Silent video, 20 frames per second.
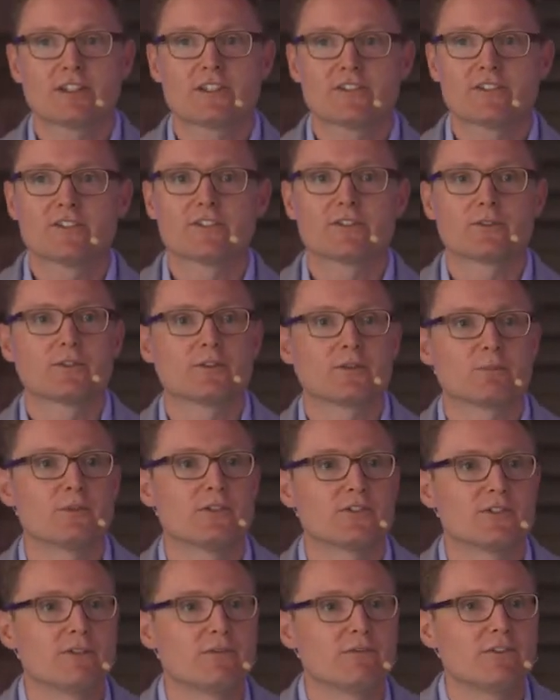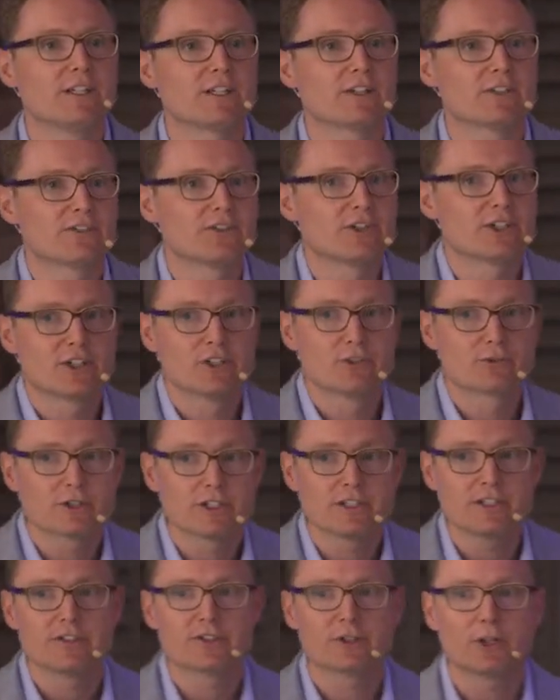This is specific a
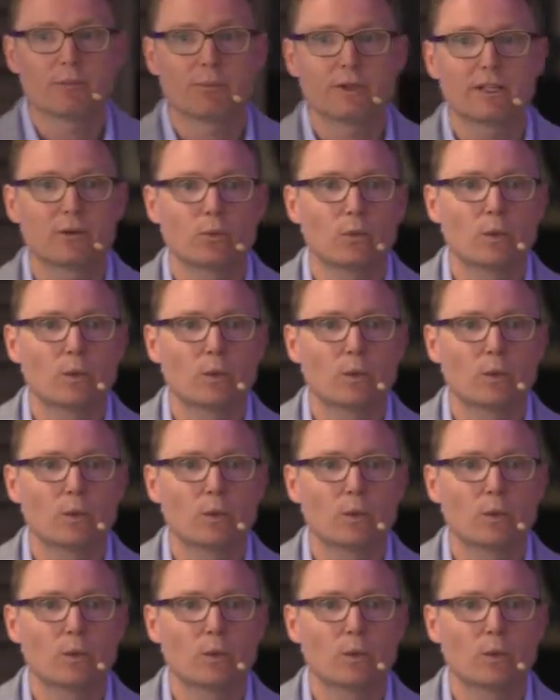security topic